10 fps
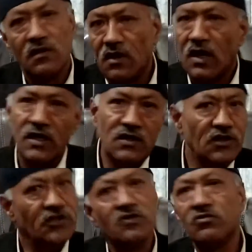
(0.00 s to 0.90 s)
I
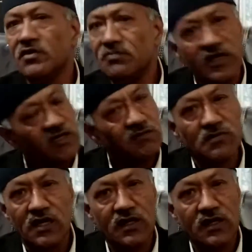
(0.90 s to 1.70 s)
listened to him. I came back.